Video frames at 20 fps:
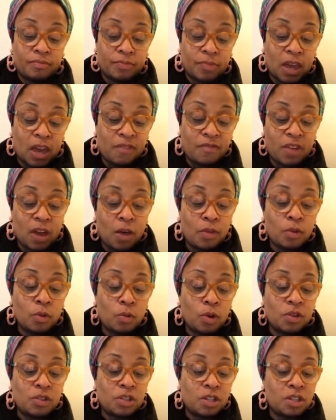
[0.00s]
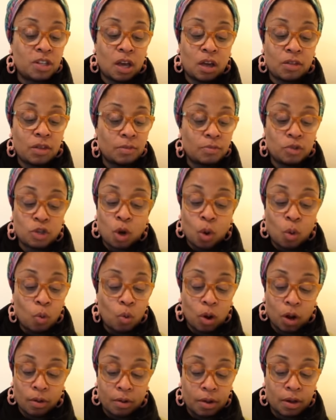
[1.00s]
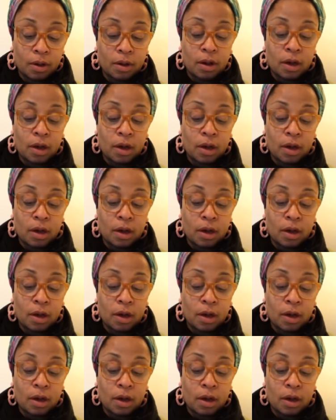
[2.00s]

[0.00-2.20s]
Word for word: I found the words to tell them, "Don't worry.